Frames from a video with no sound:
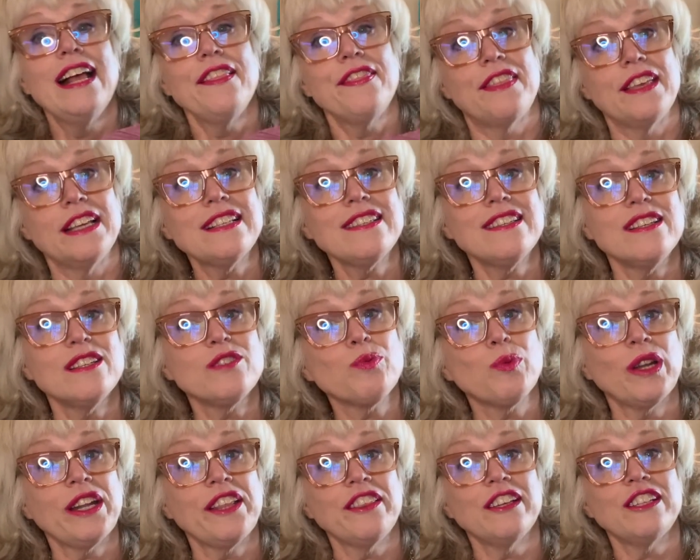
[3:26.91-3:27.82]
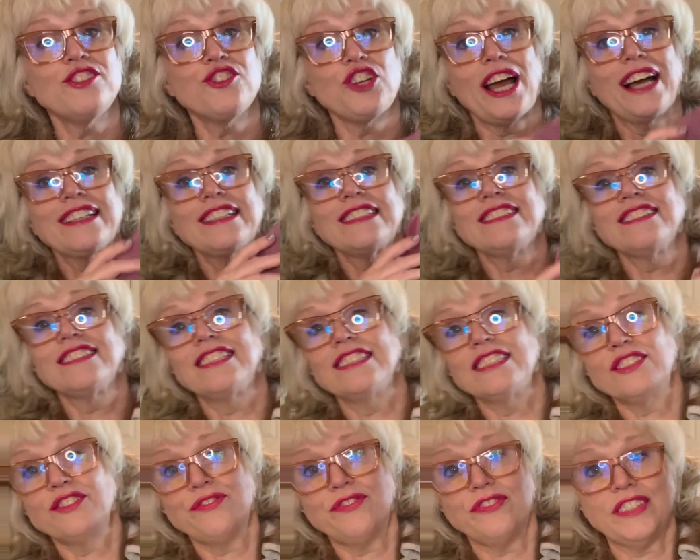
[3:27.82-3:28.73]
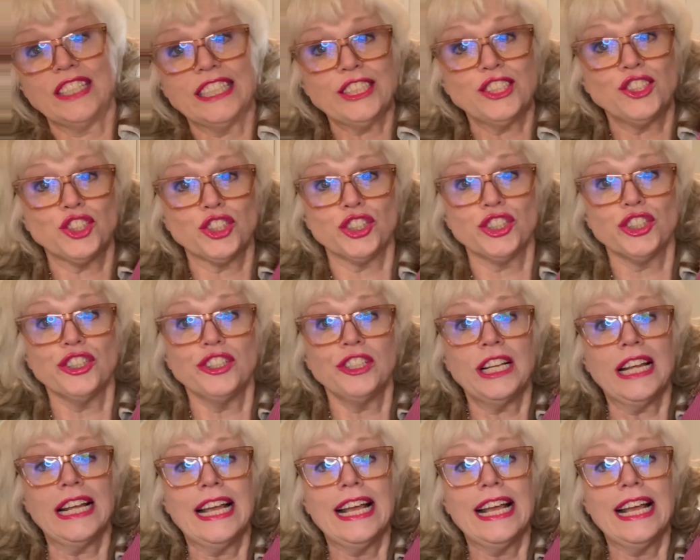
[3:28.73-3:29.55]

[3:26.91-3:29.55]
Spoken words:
This is one of the jackets that's featured